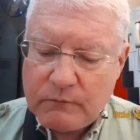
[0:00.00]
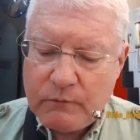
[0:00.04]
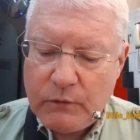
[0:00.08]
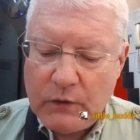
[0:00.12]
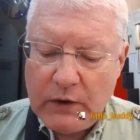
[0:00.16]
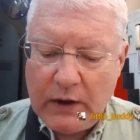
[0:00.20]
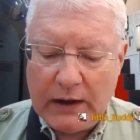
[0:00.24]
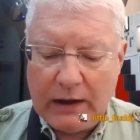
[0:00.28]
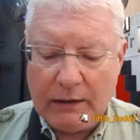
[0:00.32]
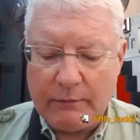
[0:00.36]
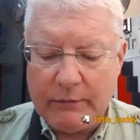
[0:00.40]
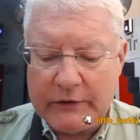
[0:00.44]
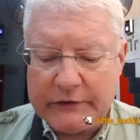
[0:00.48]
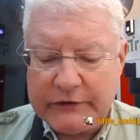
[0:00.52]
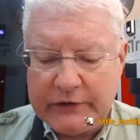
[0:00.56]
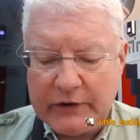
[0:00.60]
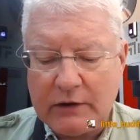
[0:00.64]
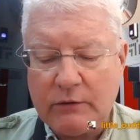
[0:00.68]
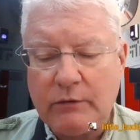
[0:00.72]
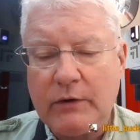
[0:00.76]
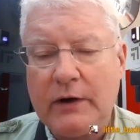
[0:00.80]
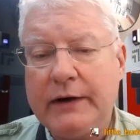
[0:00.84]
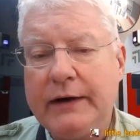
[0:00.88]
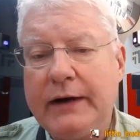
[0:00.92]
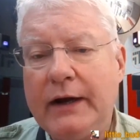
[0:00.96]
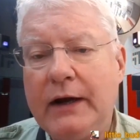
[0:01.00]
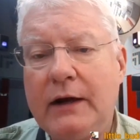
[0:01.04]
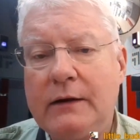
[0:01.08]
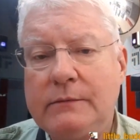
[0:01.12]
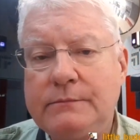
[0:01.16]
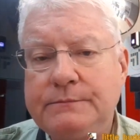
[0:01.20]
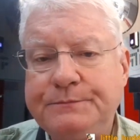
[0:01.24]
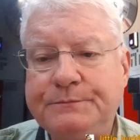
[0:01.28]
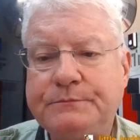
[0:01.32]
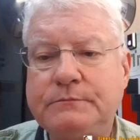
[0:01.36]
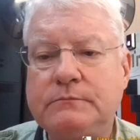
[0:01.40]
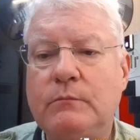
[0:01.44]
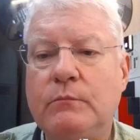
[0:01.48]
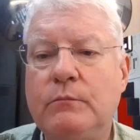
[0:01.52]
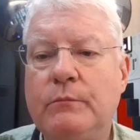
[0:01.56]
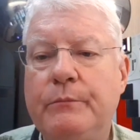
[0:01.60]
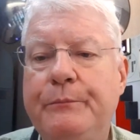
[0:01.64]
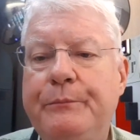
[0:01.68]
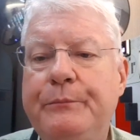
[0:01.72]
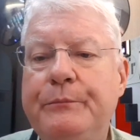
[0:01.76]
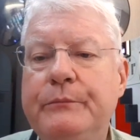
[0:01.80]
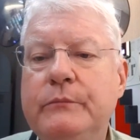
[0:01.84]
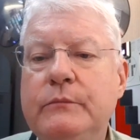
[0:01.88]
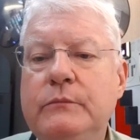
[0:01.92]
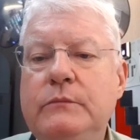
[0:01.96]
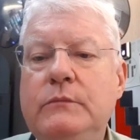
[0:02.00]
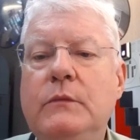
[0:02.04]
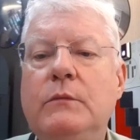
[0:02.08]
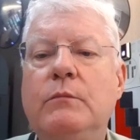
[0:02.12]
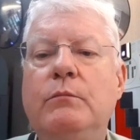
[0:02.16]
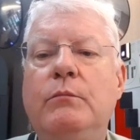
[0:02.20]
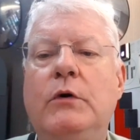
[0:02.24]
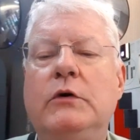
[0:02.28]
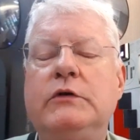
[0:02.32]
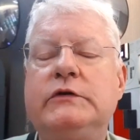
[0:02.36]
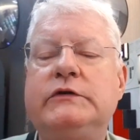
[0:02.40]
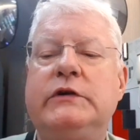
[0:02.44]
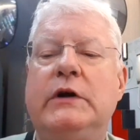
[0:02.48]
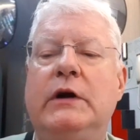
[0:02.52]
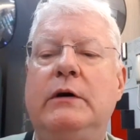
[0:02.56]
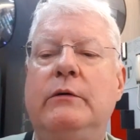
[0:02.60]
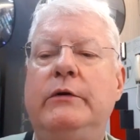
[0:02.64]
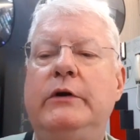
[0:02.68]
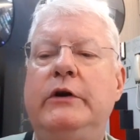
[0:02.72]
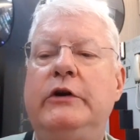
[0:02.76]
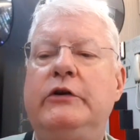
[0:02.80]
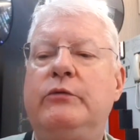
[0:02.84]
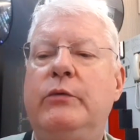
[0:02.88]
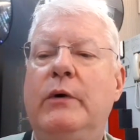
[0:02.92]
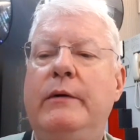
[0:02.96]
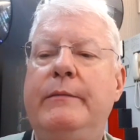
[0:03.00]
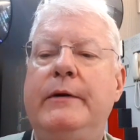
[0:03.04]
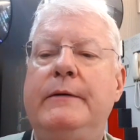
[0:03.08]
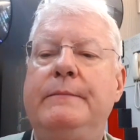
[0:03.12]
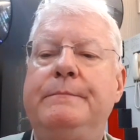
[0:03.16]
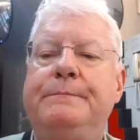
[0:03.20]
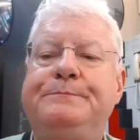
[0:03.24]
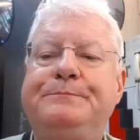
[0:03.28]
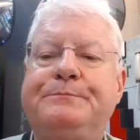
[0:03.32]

and I'm going to tell you right now, most Taiwanese women